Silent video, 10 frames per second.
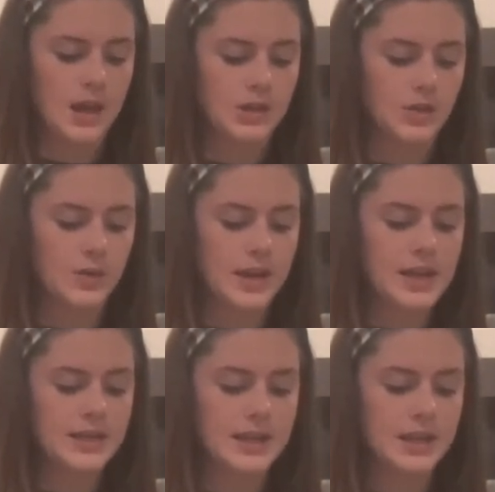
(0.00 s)
So
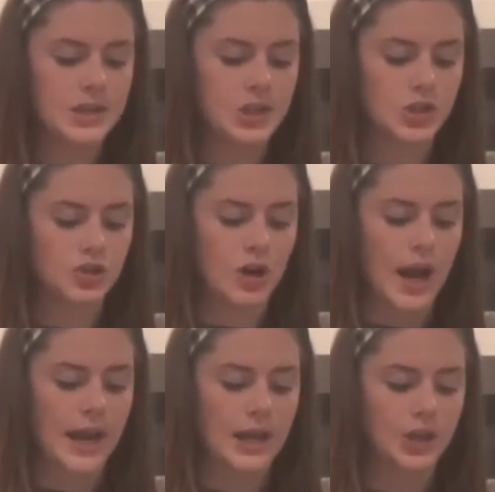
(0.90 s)
this is your
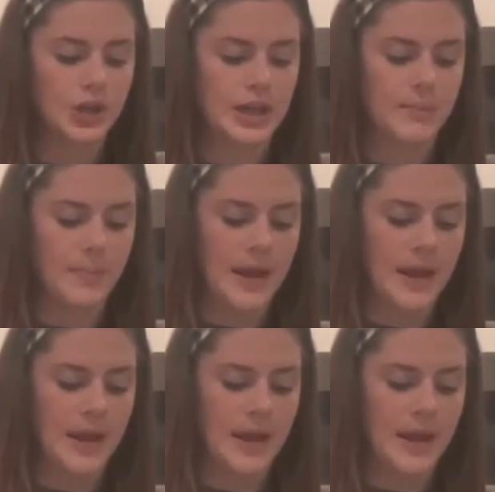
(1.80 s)
dry ingredient